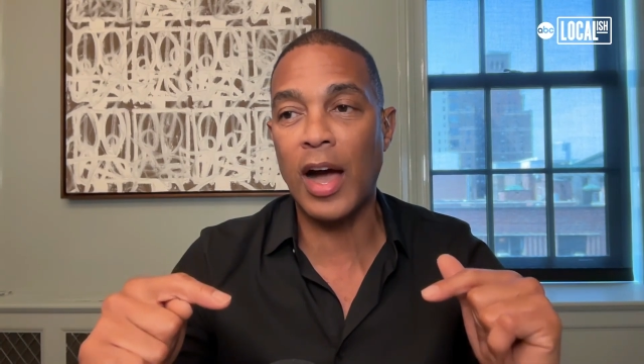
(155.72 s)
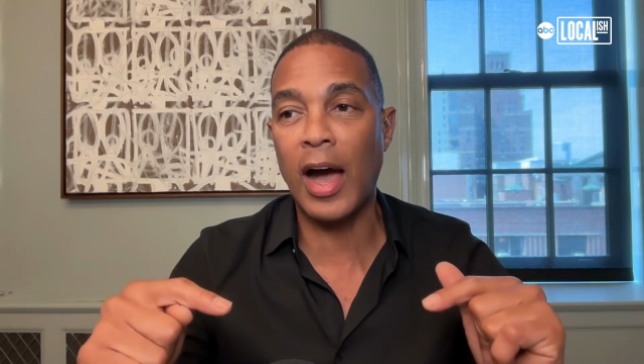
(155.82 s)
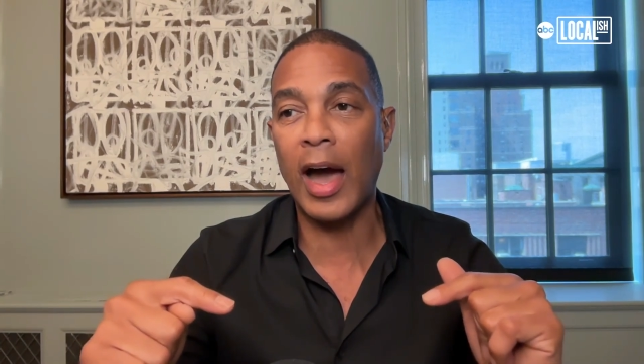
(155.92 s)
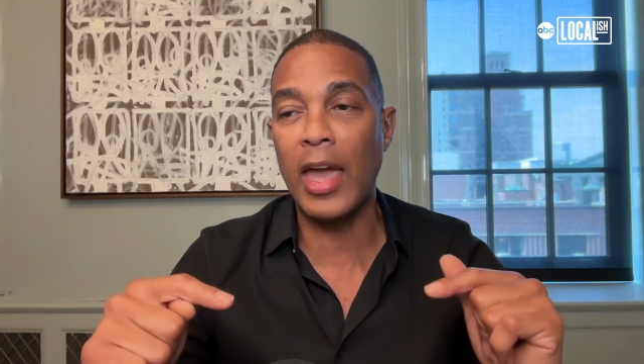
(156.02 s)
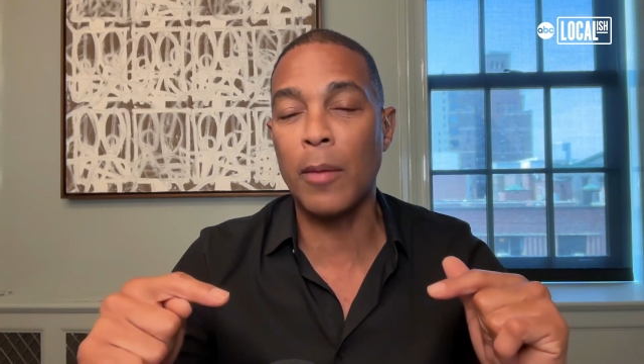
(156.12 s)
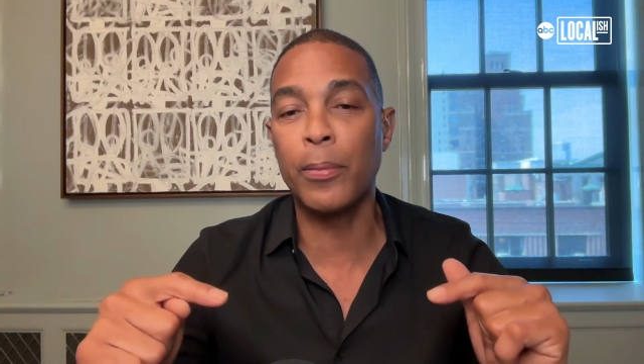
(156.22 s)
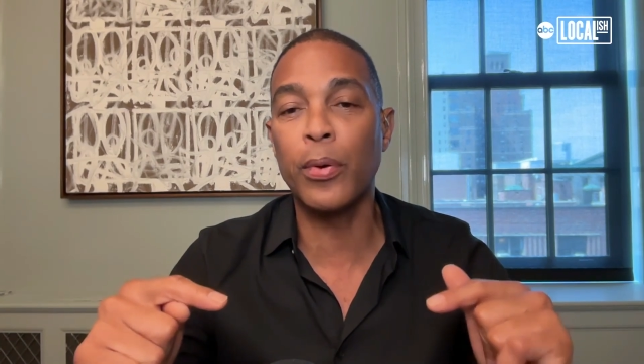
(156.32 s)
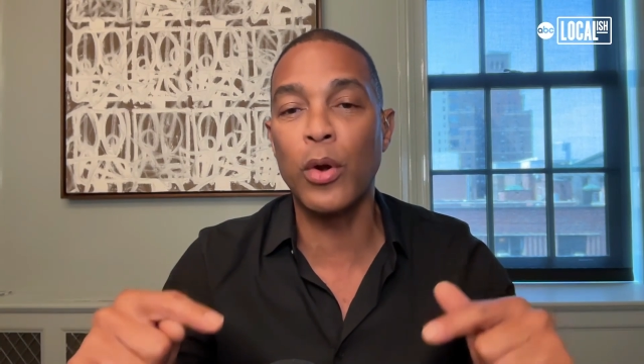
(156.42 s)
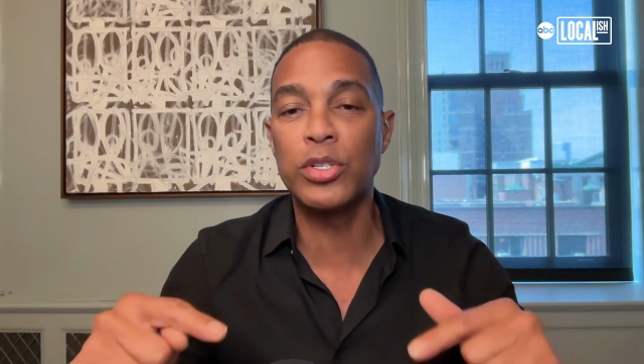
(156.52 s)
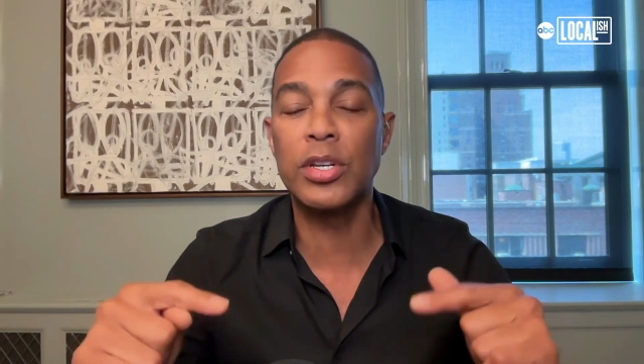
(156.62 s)
I
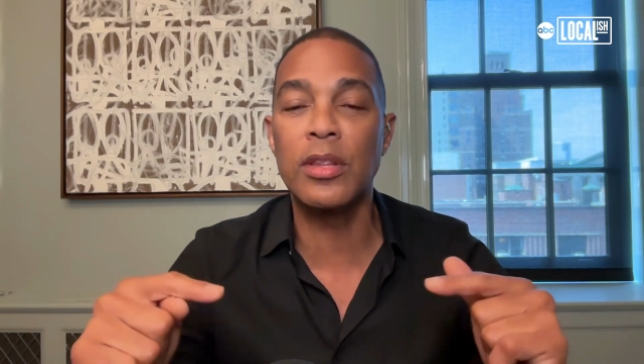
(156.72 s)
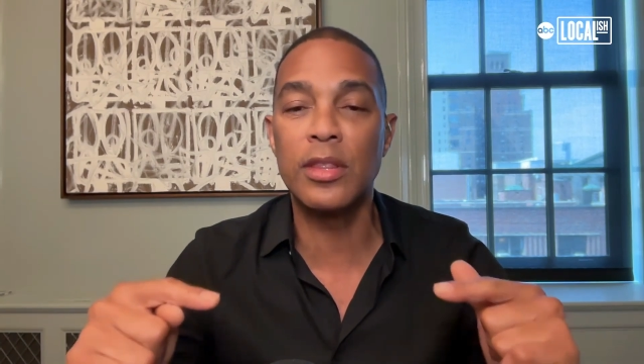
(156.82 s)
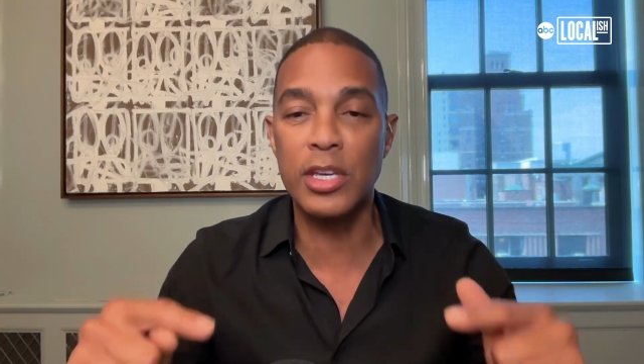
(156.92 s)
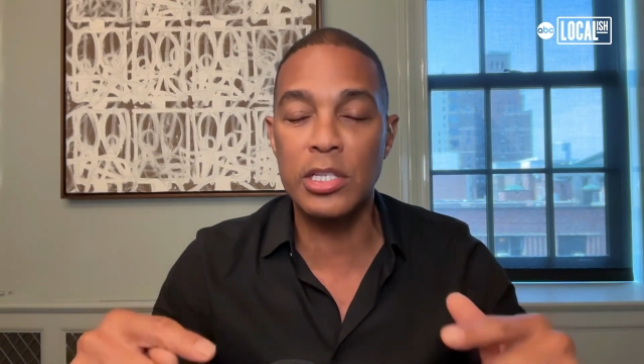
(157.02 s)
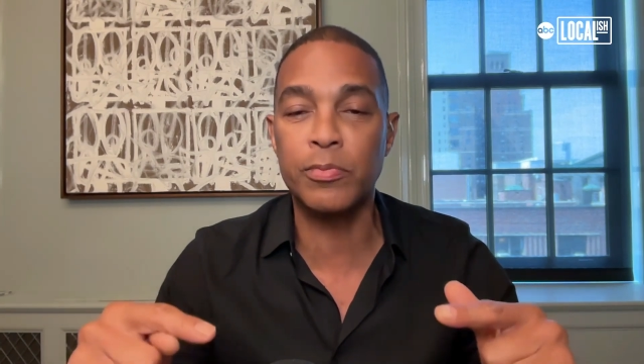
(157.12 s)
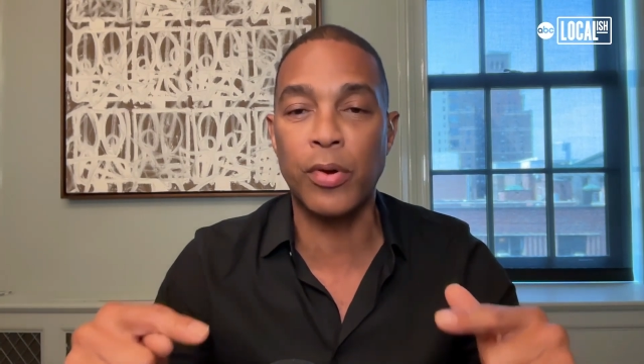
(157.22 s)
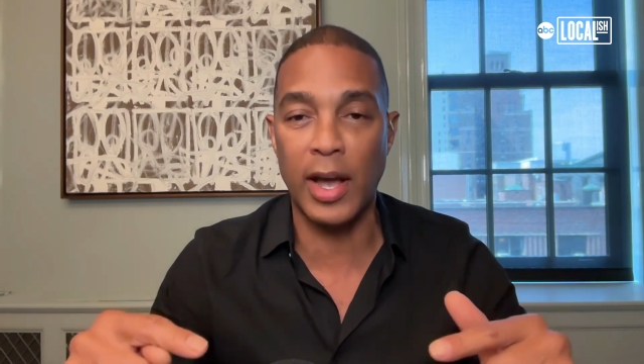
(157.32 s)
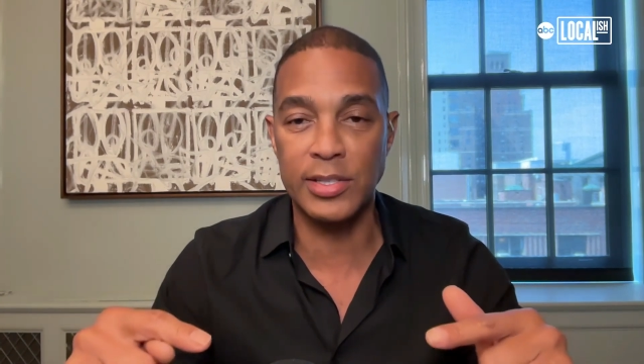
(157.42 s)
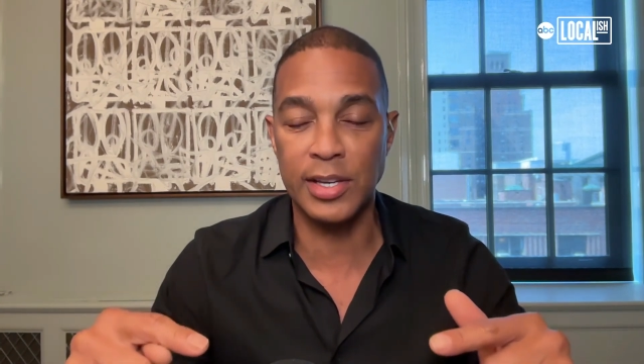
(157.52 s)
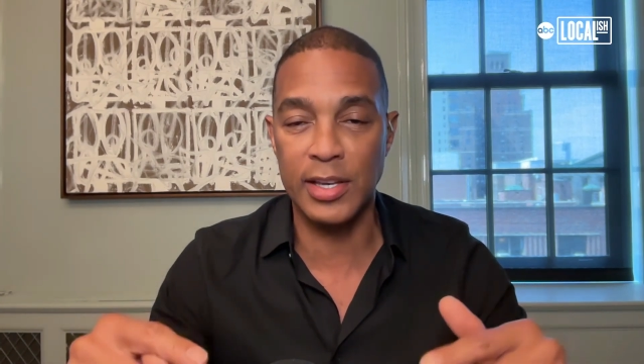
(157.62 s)
approached this
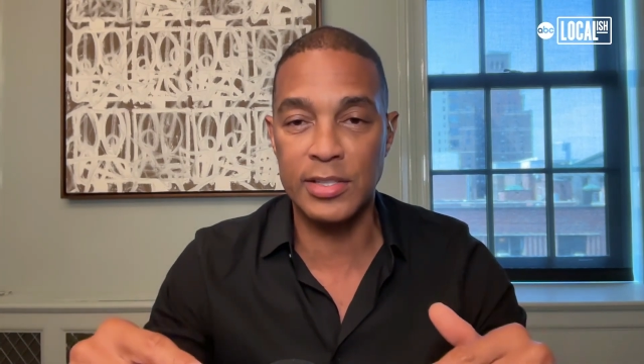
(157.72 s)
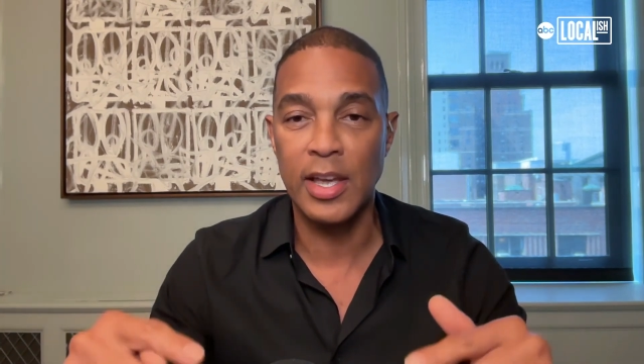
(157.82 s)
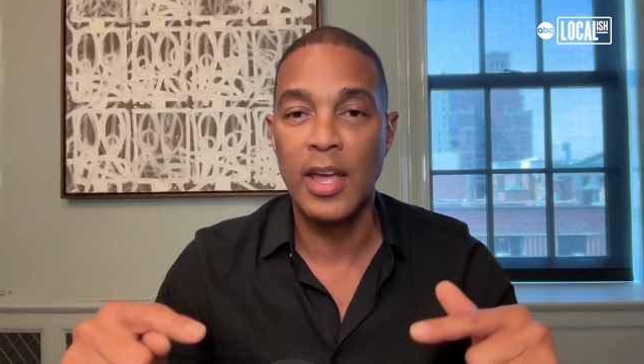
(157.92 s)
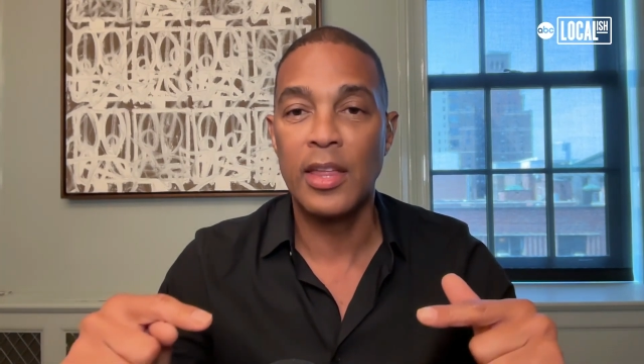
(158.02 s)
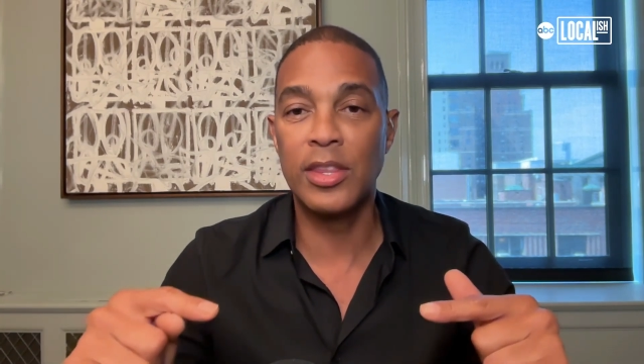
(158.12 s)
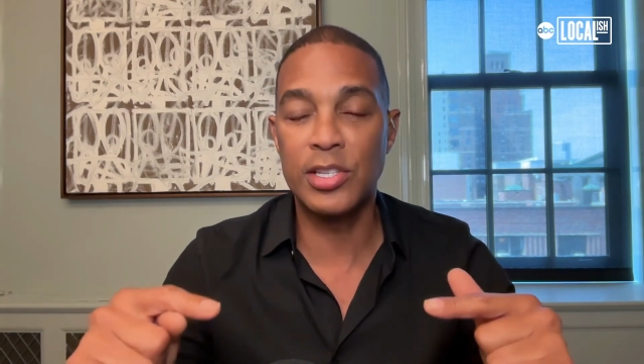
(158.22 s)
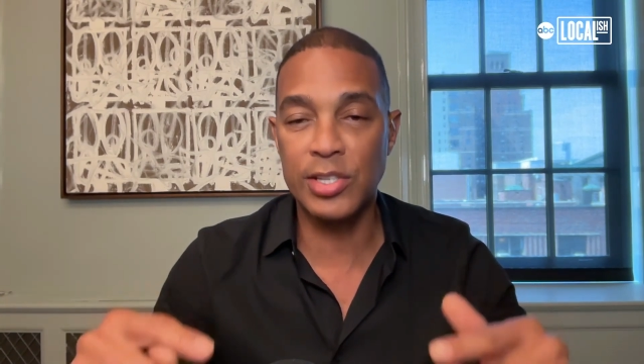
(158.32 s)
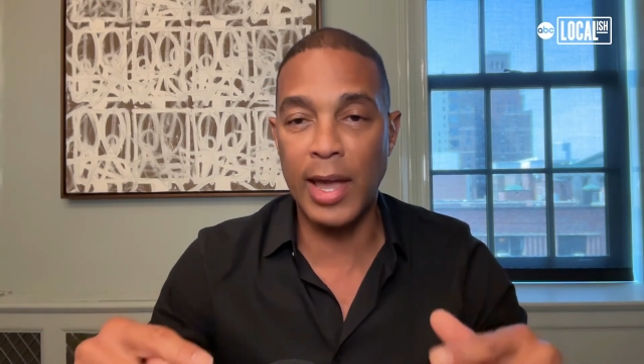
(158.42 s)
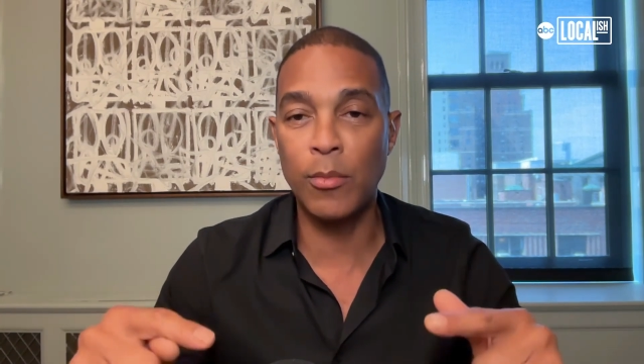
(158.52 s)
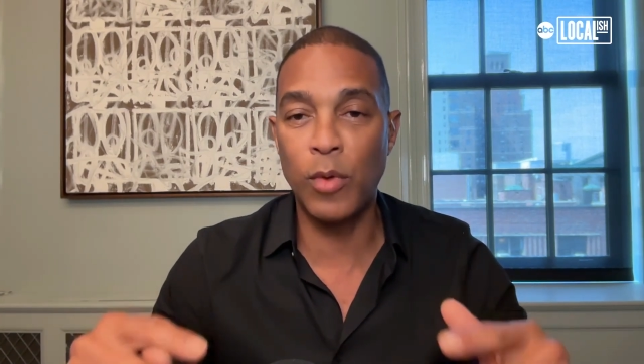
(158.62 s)
process the
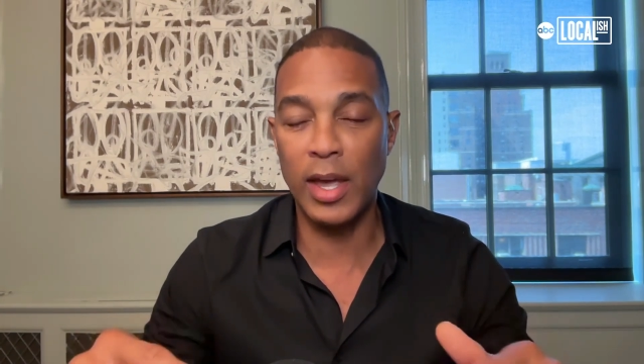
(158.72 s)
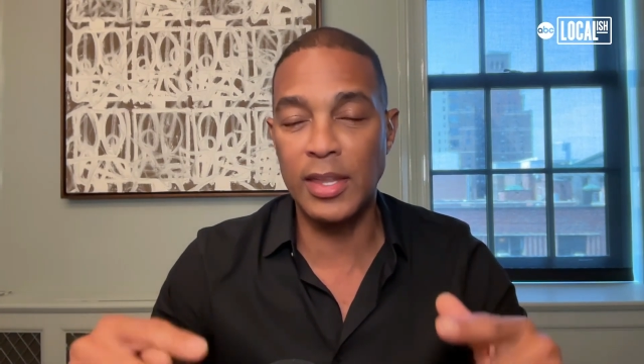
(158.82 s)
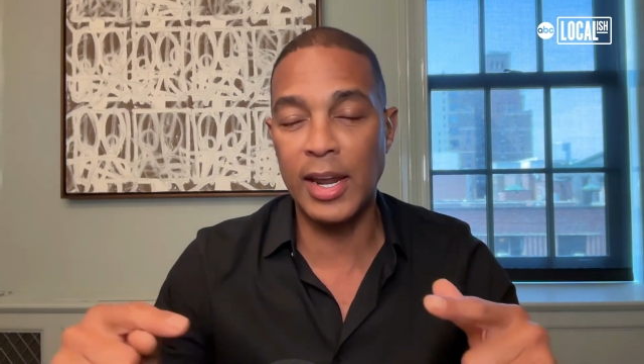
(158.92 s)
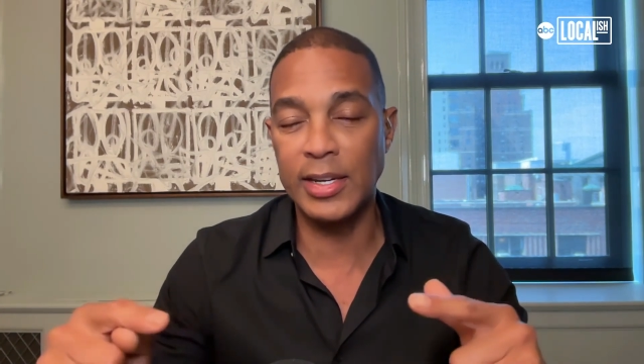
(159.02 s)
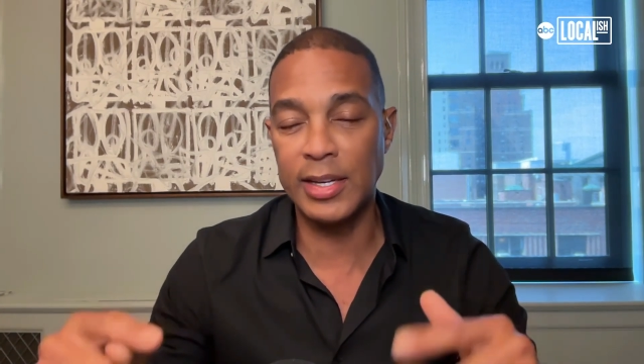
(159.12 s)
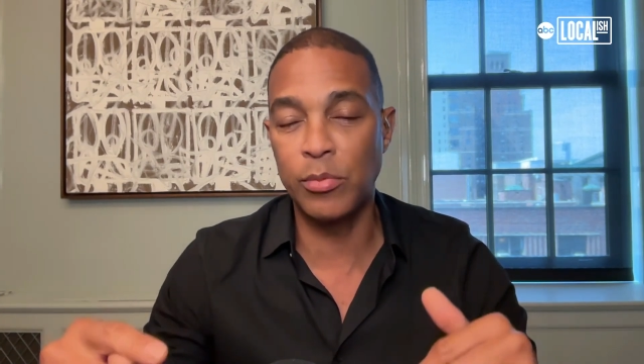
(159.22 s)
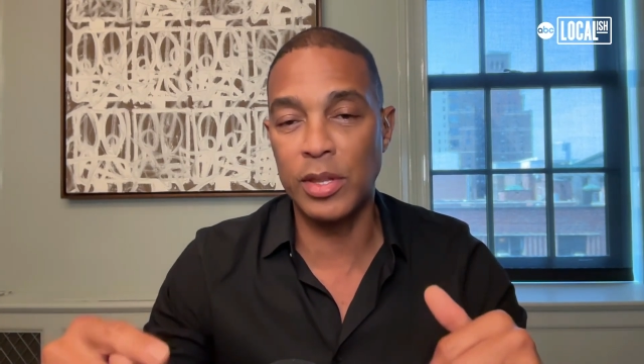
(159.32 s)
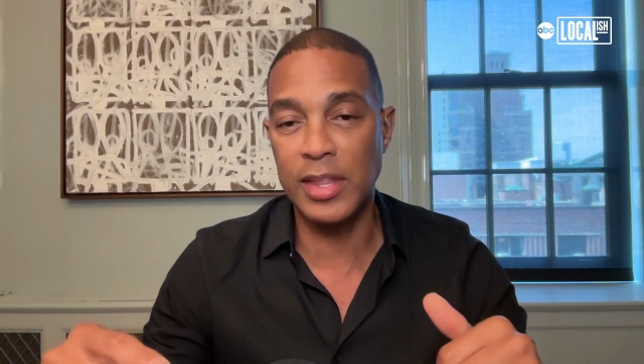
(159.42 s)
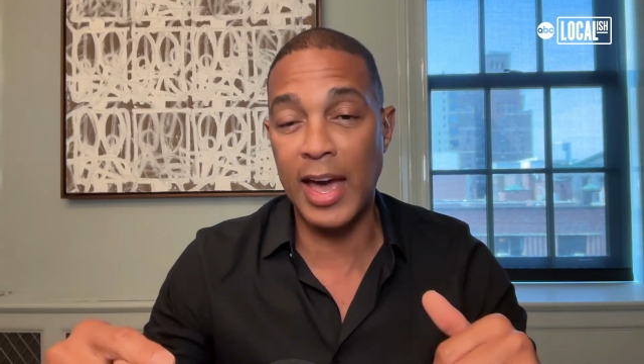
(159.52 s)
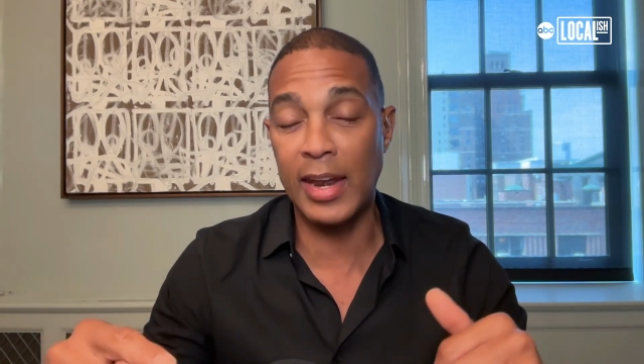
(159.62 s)
same way that I did
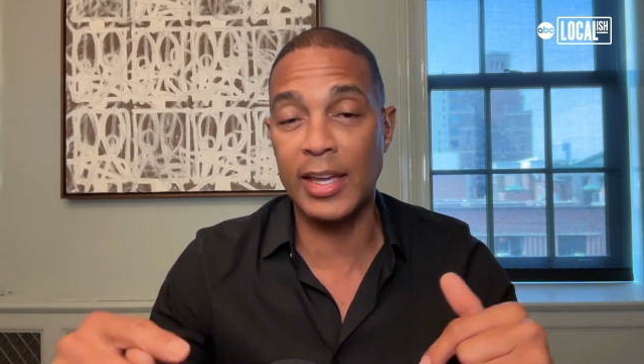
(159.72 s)
with that,